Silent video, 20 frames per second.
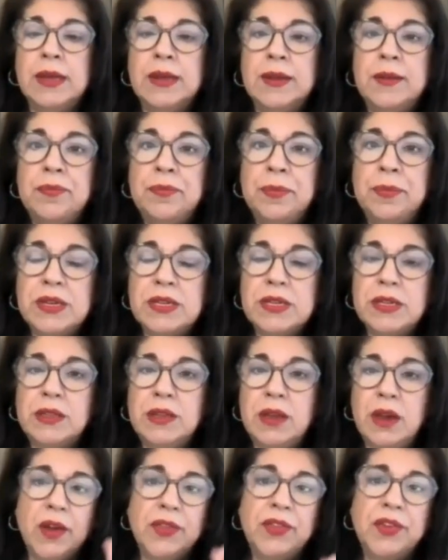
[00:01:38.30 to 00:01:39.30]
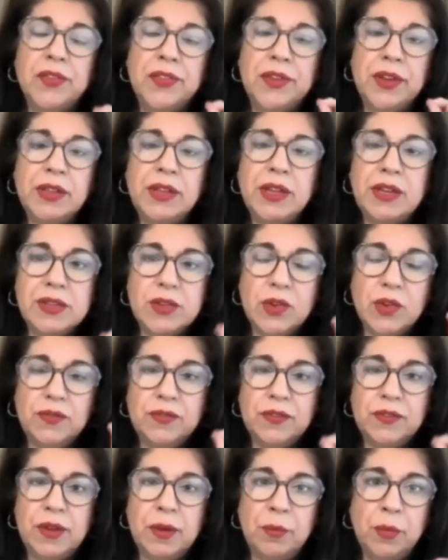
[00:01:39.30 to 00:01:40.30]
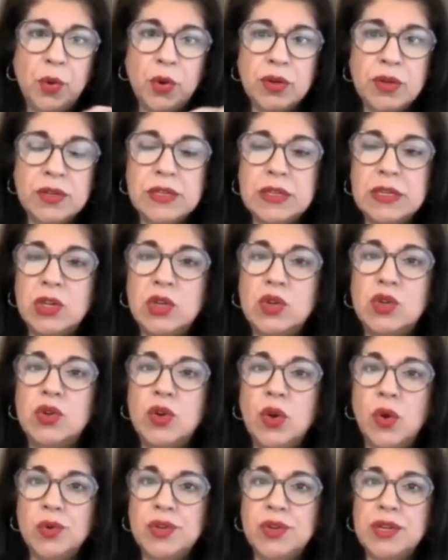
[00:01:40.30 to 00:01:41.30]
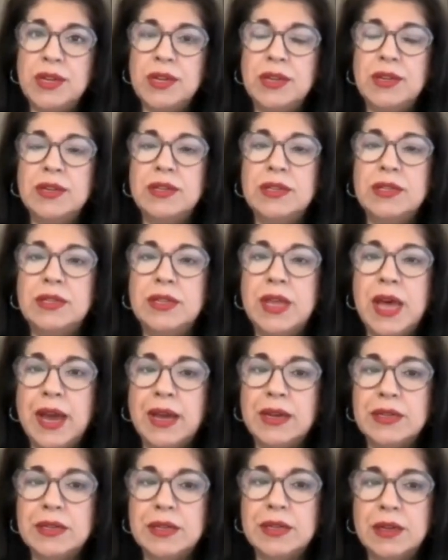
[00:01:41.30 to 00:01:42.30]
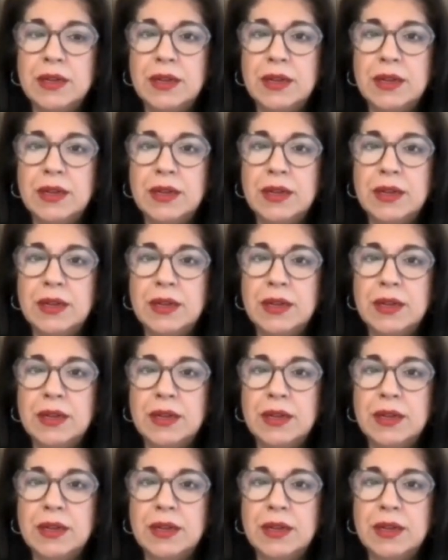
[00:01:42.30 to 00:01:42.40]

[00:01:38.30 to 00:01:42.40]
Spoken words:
But the other thing that is of importance here to note is that